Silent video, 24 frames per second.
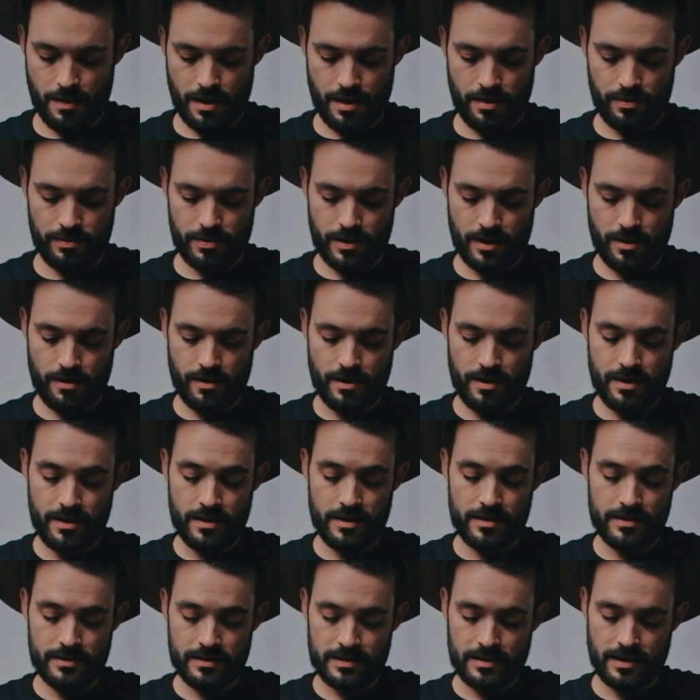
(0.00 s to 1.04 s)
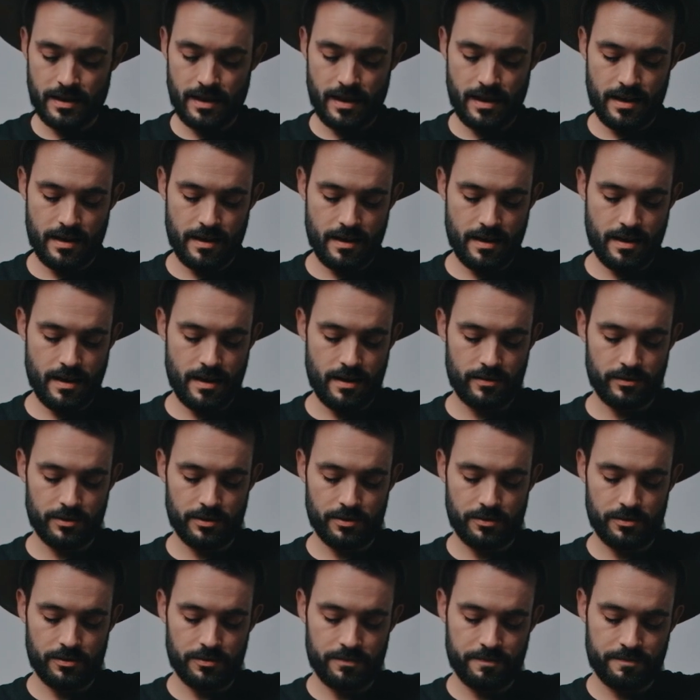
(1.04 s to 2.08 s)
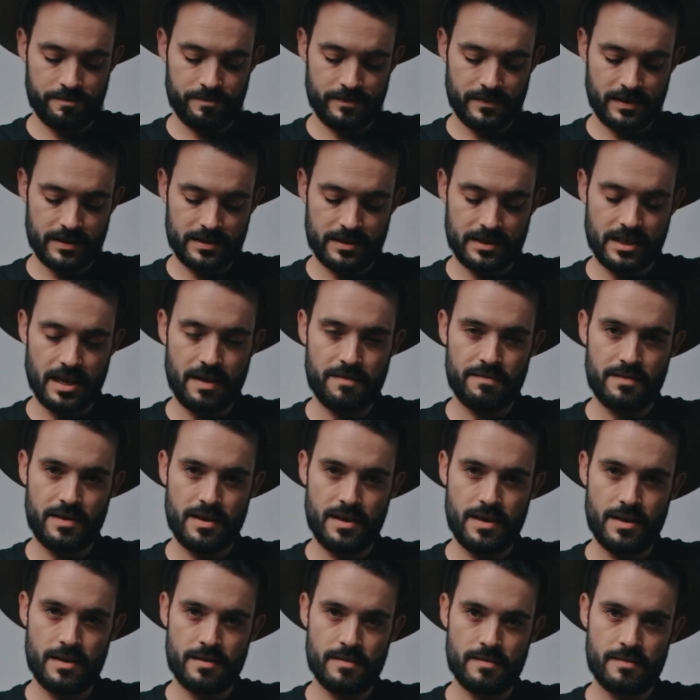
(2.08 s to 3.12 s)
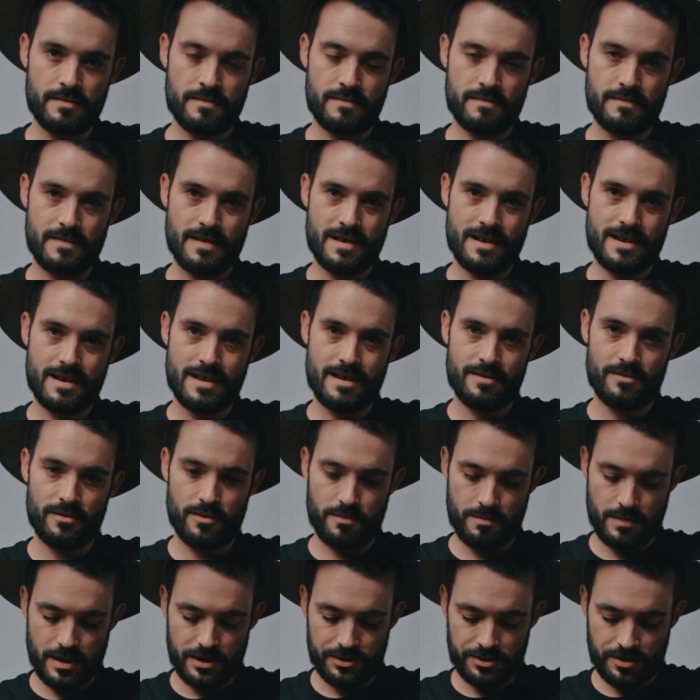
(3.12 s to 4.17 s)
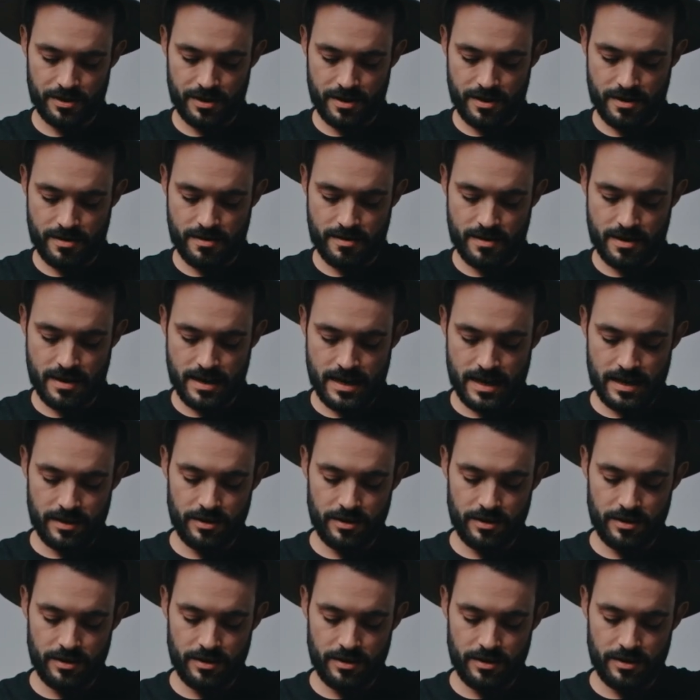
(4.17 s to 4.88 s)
There is a little safety little measure here.